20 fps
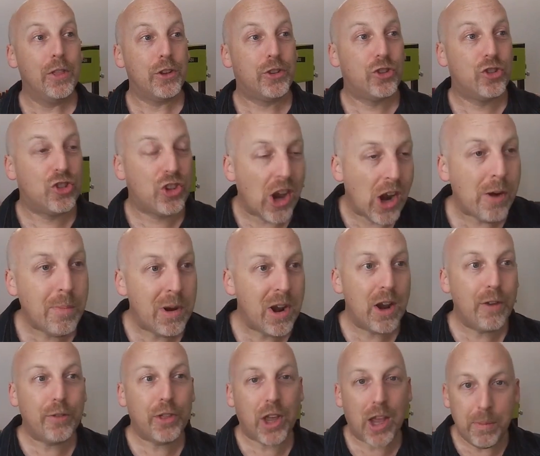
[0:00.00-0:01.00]
The chairman
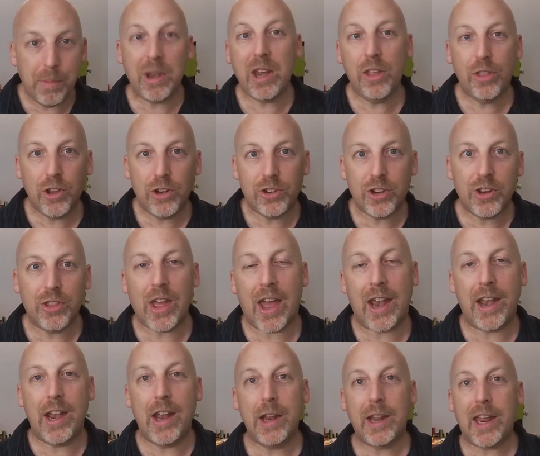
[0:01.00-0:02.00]
of the committee that did
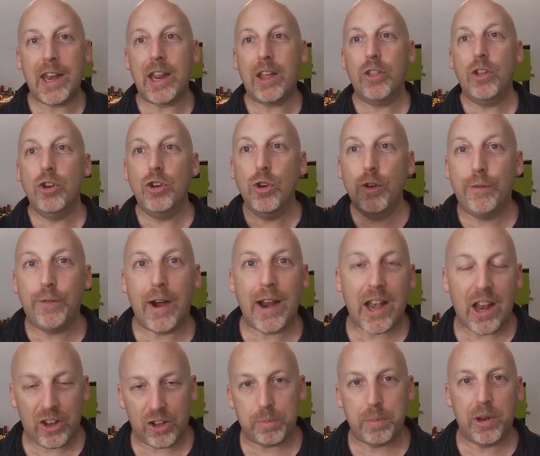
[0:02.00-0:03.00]
that, getting the new
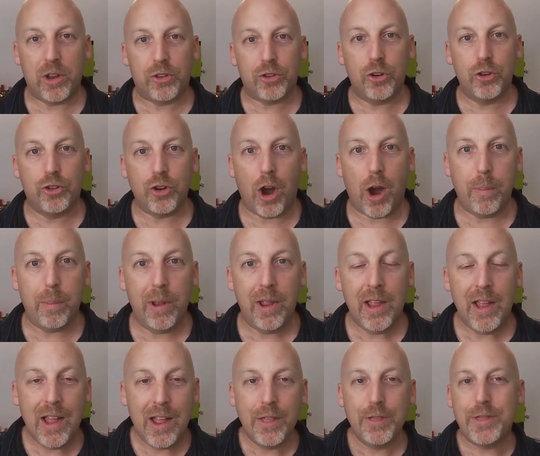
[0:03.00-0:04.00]
finance minister job,
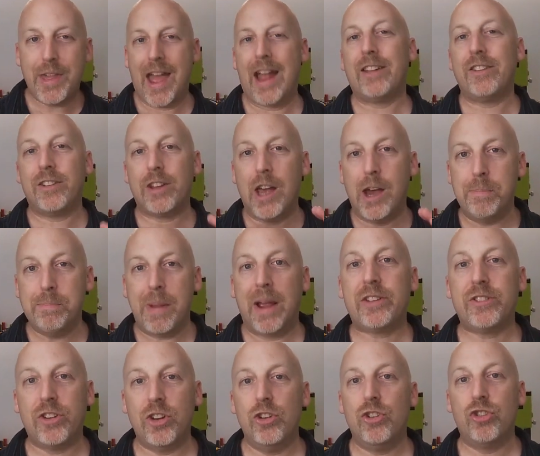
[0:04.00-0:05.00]
that's a
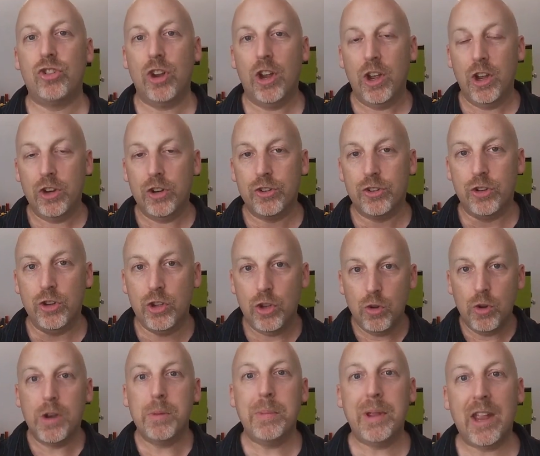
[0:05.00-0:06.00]
message to
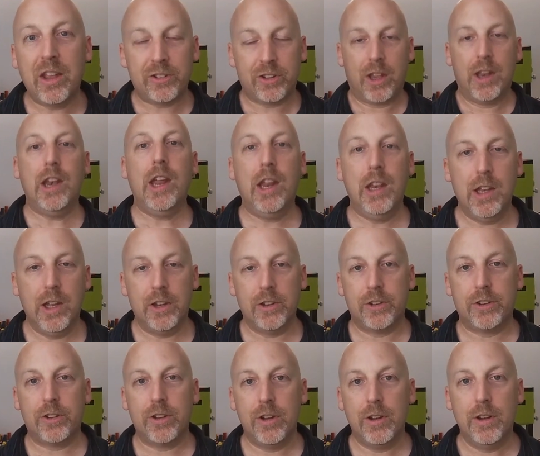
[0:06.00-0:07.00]
you and me as
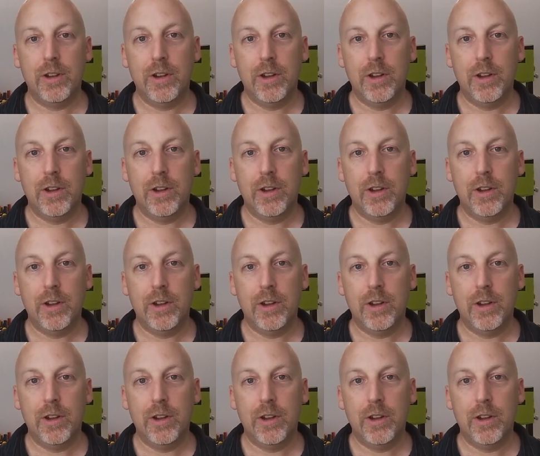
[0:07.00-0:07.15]
Canadians.